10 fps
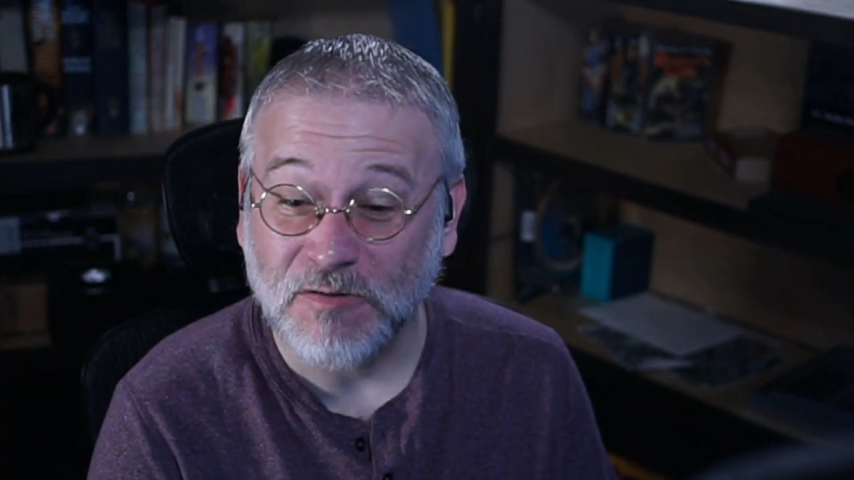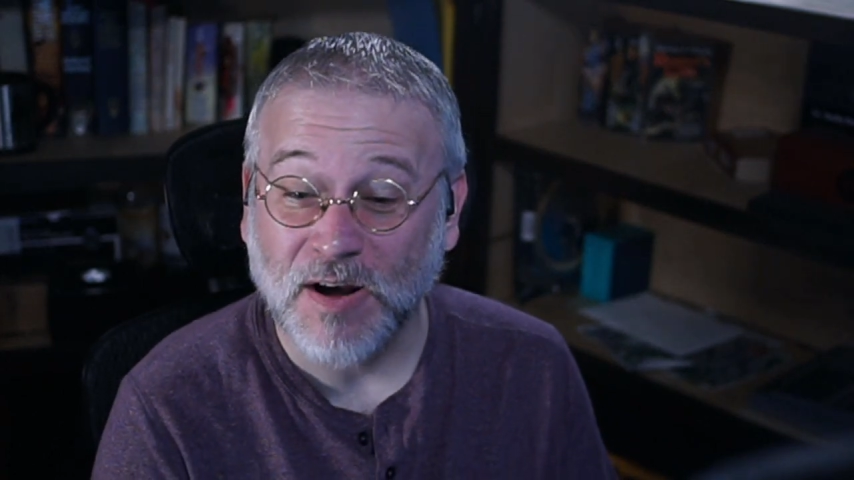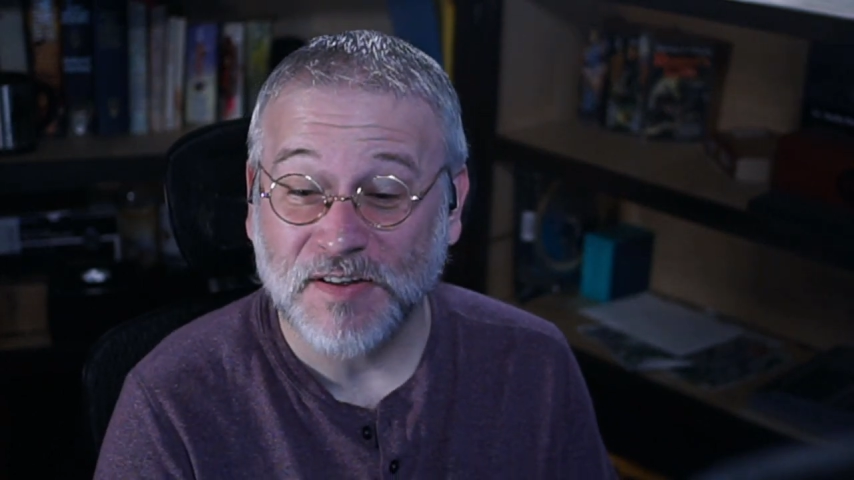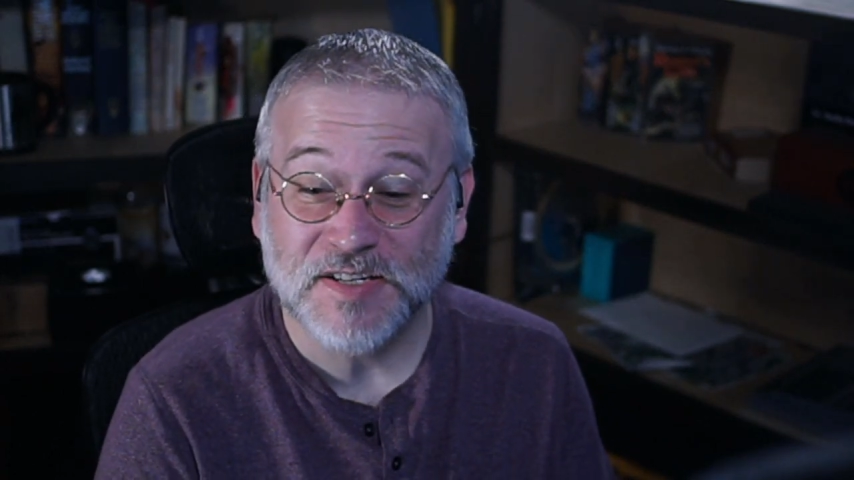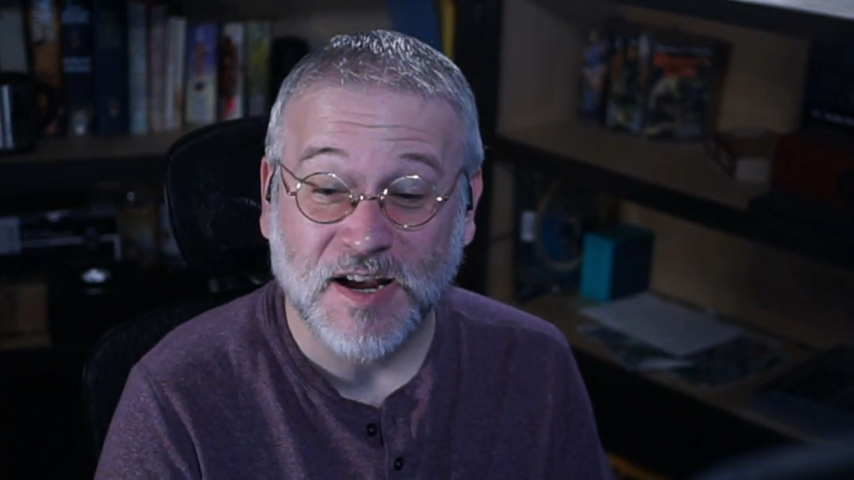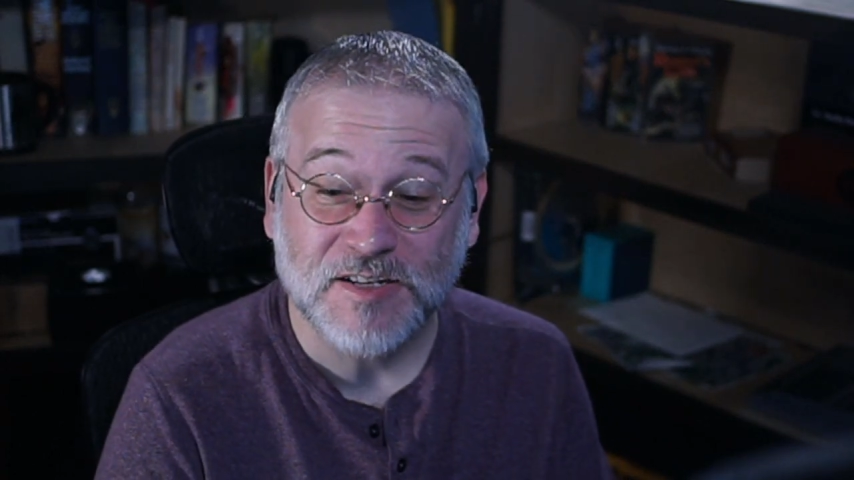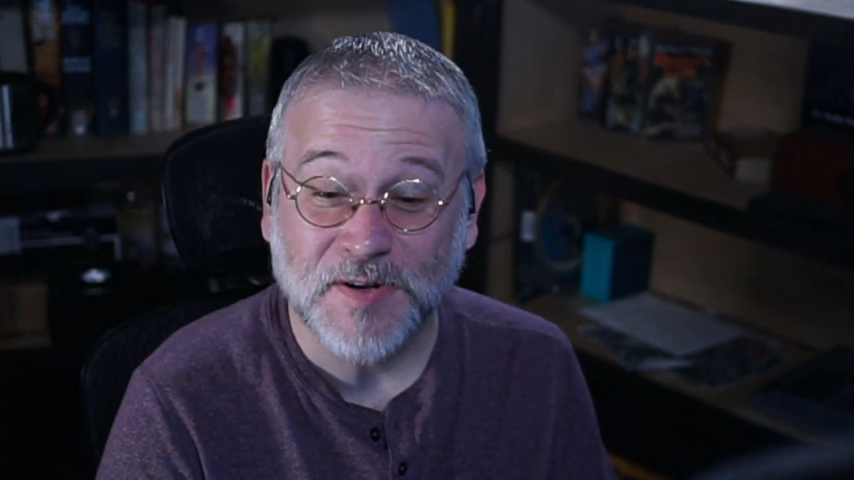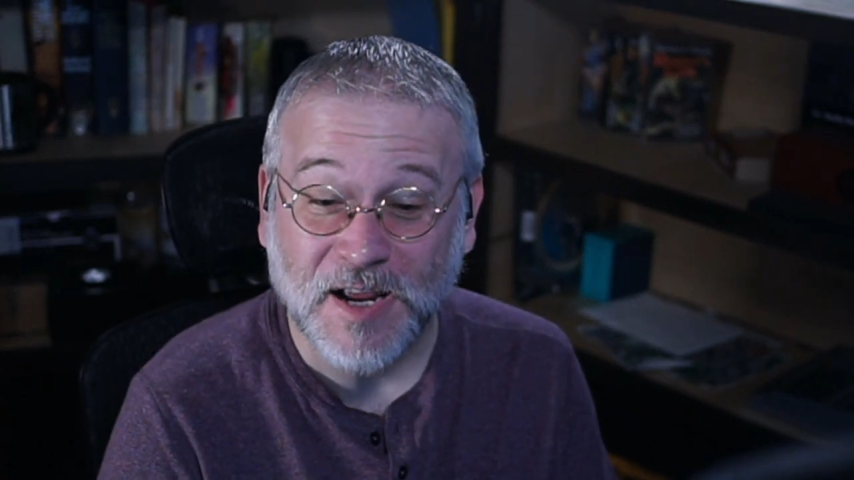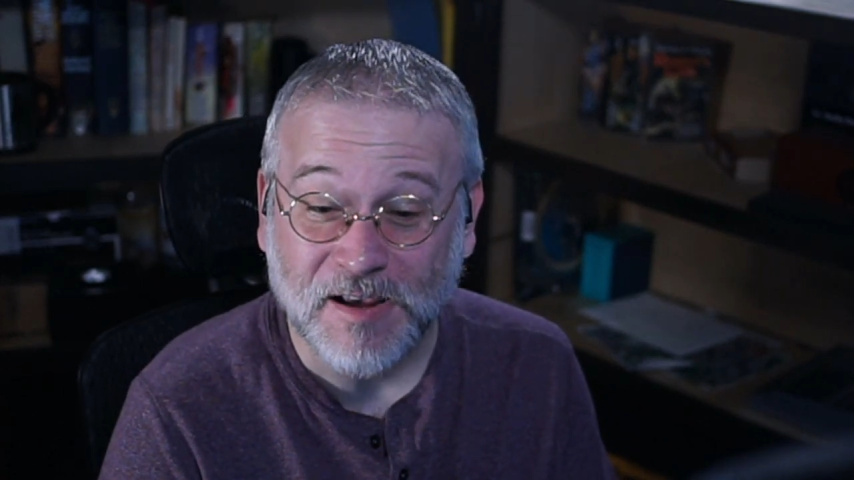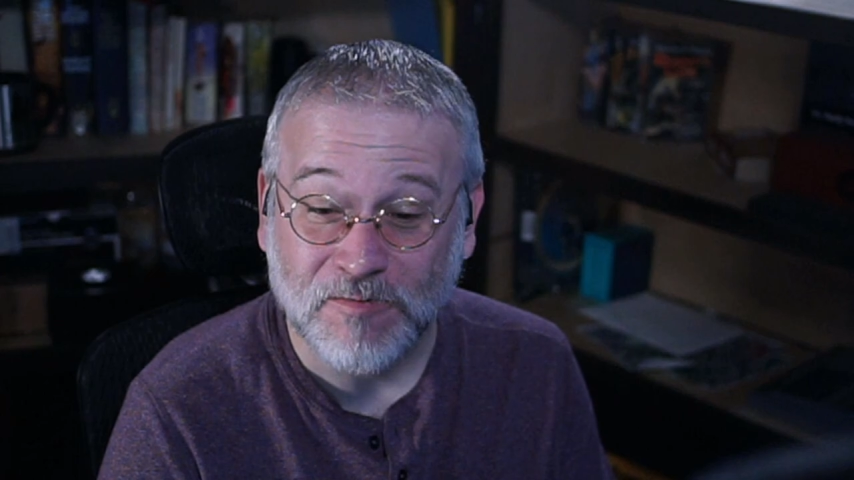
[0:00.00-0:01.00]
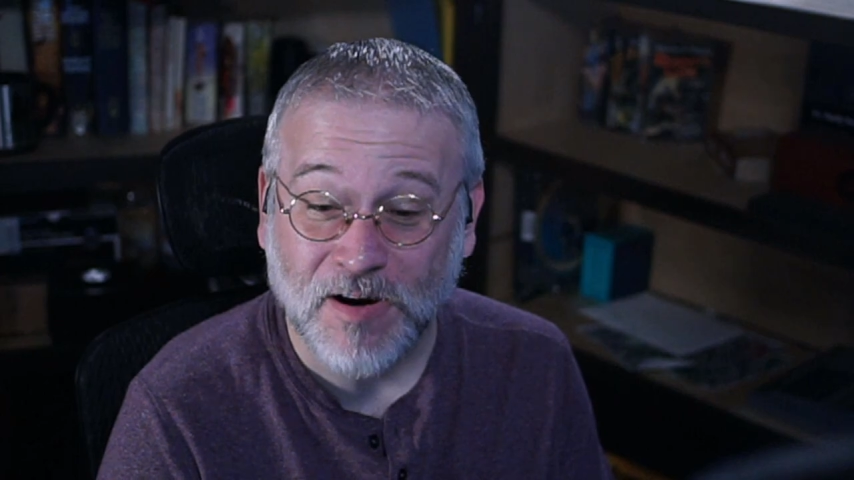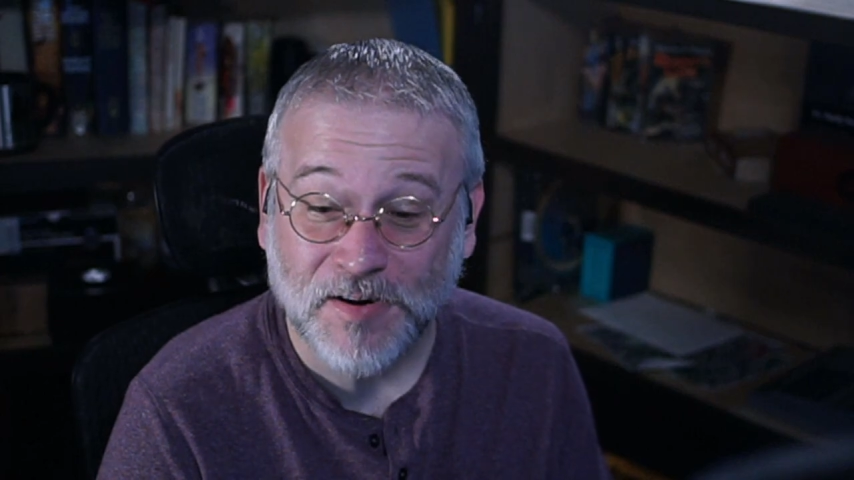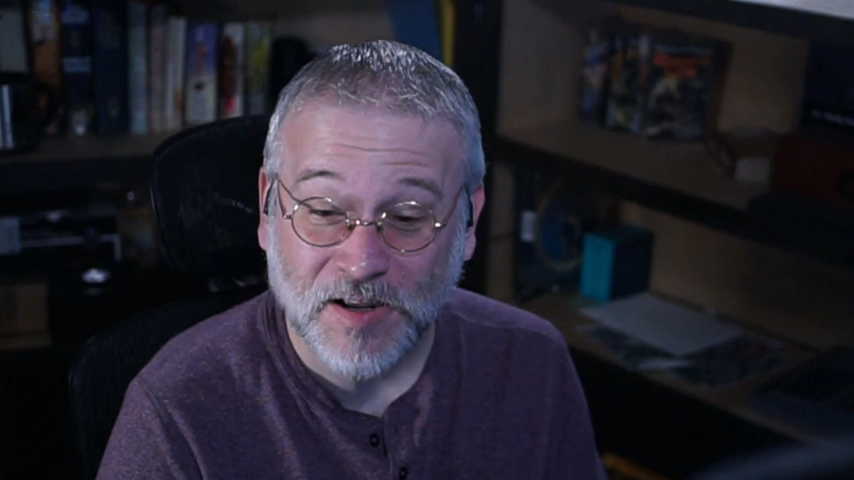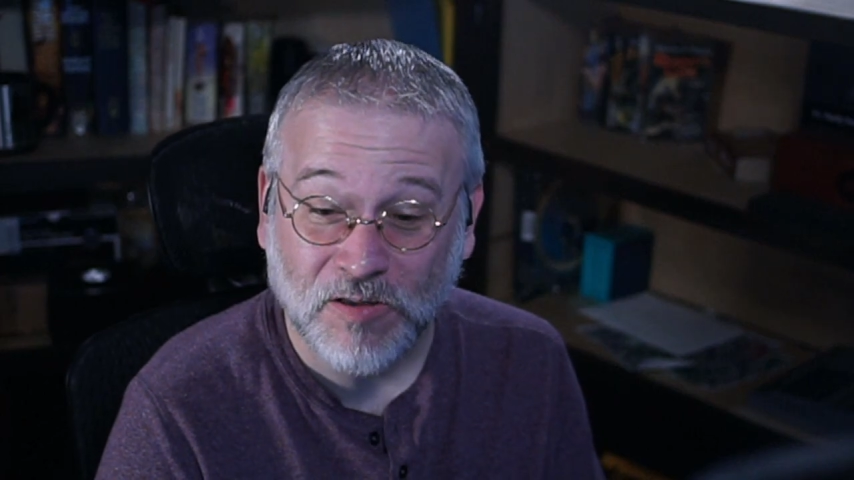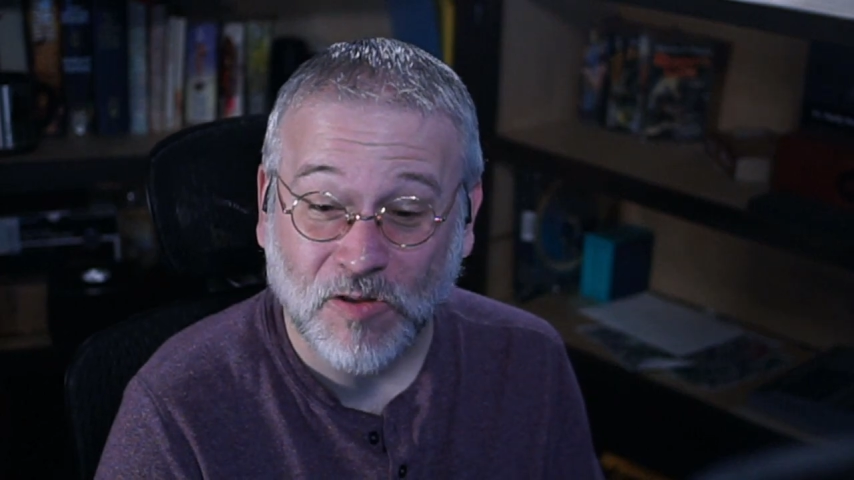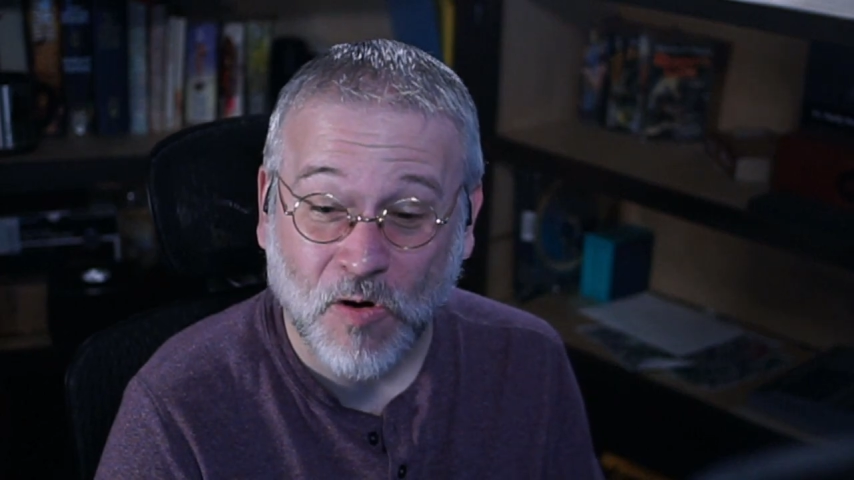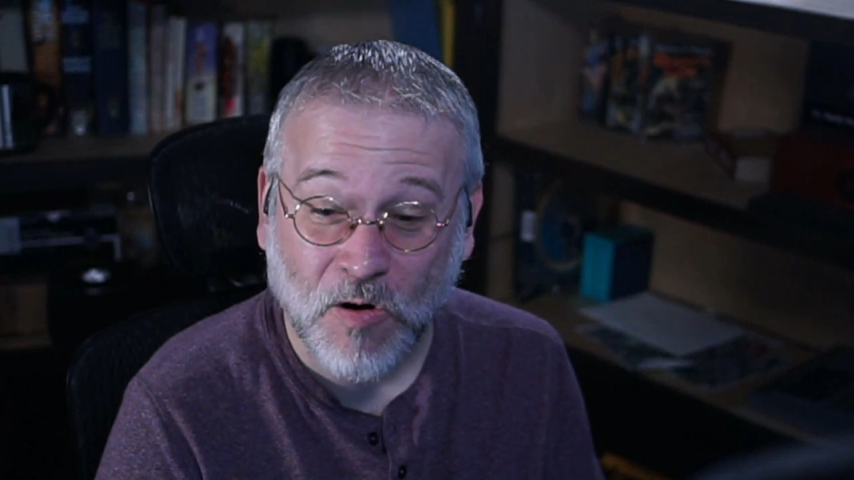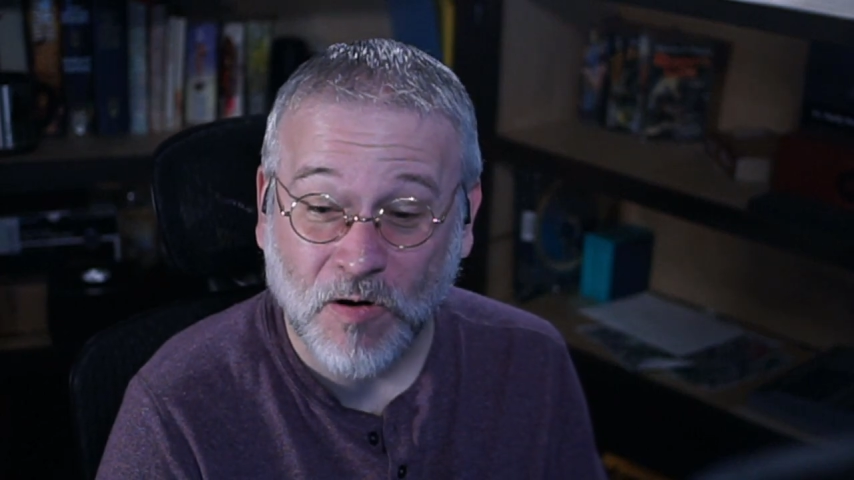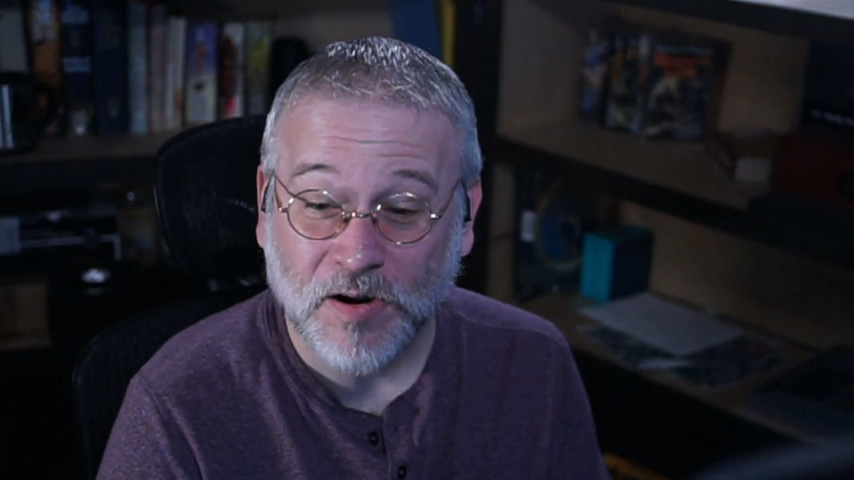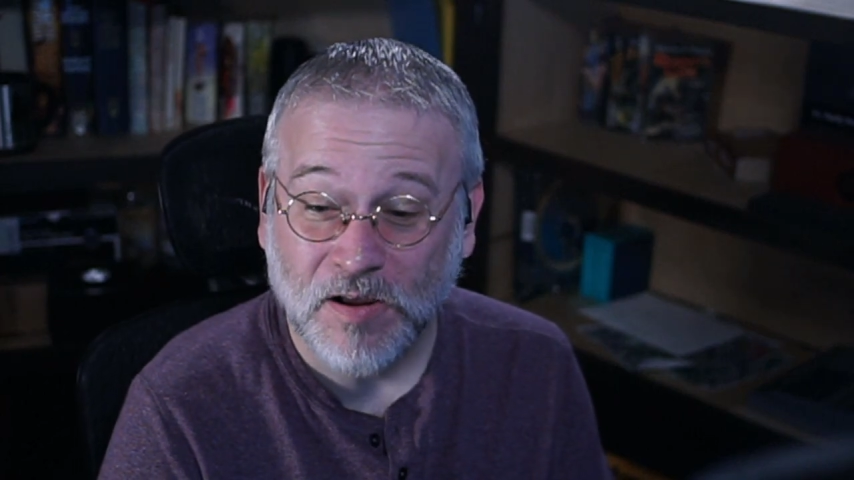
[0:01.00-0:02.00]
Wow, this guy's been around a
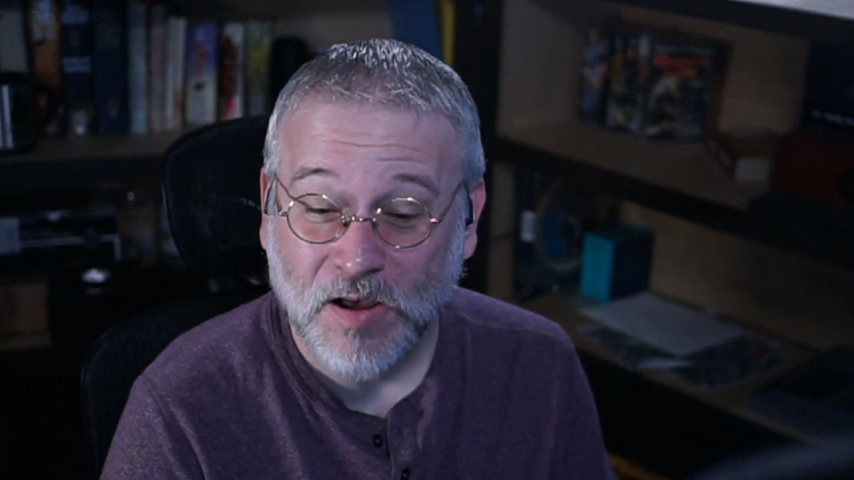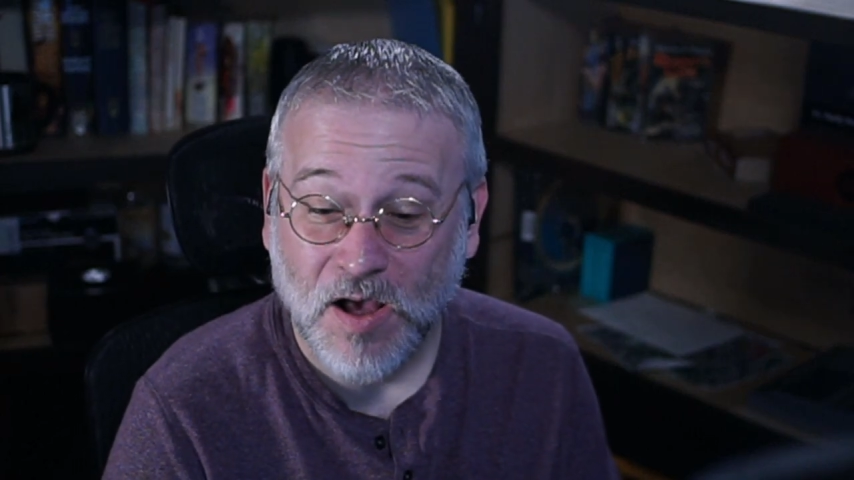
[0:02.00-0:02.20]
long,